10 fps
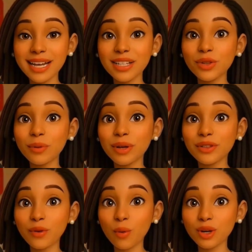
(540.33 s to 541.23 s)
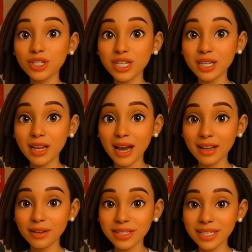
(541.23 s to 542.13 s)
Thanks so much for watching
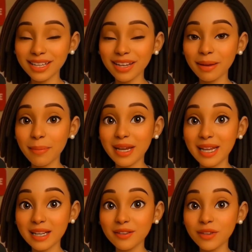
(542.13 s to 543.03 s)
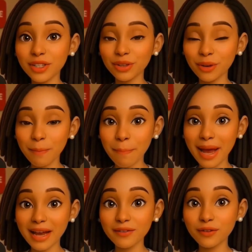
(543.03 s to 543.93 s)
and I'll see you in my next video.
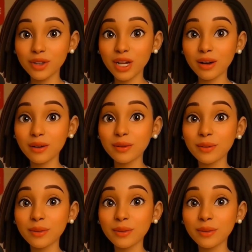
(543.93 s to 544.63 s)
Bye for now.